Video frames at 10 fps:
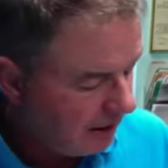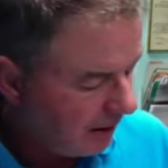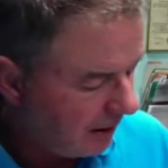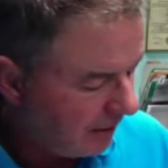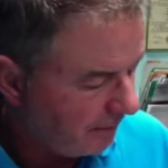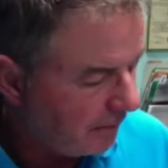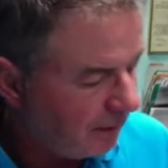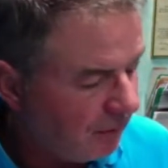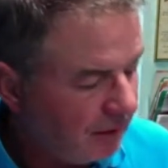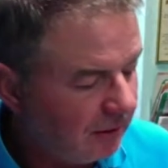
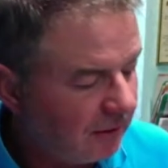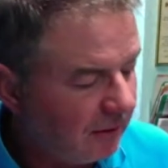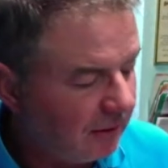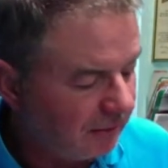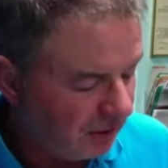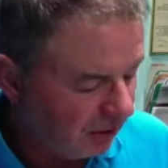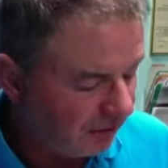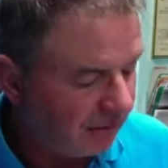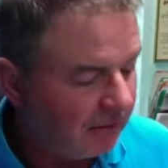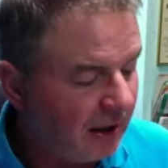but because
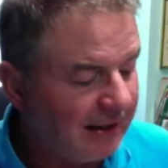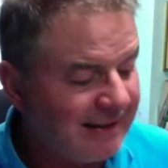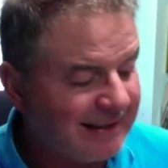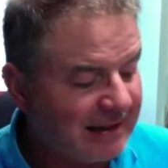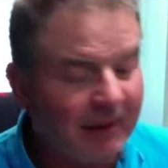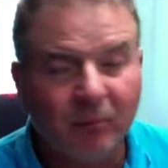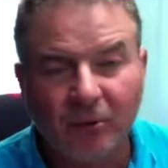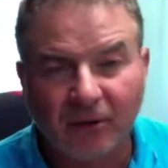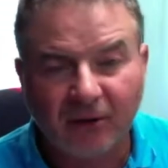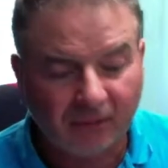I've got it disabled
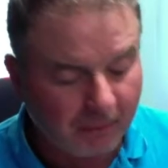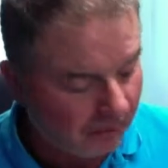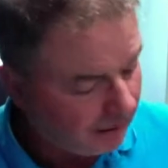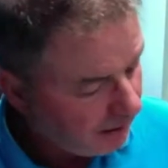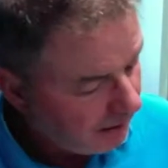at this point.